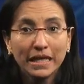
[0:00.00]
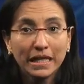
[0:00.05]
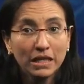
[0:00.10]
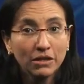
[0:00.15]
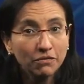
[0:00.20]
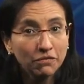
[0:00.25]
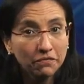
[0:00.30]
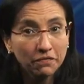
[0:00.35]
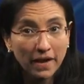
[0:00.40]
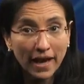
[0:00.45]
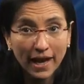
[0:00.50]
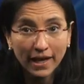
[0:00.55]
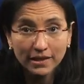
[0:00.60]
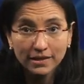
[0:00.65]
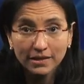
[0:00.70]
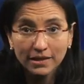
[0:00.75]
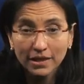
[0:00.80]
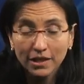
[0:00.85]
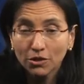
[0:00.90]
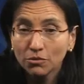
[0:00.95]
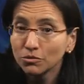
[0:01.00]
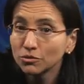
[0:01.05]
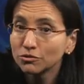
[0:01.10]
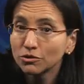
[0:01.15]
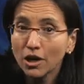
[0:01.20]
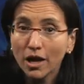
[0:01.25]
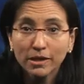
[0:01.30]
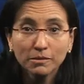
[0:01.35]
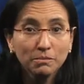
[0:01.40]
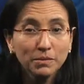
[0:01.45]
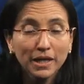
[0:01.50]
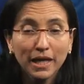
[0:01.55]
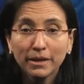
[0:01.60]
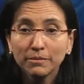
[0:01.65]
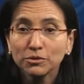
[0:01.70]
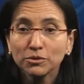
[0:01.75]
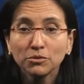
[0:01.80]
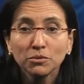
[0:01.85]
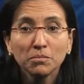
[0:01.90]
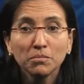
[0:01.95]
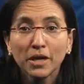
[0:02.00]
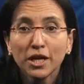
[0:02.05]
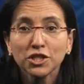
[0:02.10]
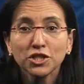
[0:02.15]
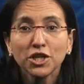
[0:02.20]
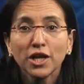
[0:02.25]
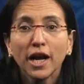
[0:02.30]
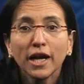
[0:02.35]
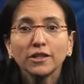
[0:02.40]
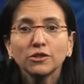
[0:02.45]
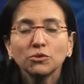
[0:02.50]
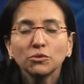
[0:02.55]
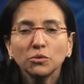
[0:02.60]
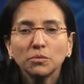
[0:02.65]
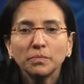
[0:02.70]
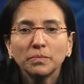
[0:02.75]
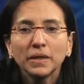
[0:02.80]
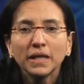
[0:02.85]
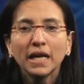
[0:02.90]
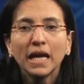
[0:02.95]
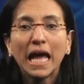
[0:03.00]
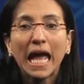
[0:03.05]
In fact, you will not be able to master Hadoop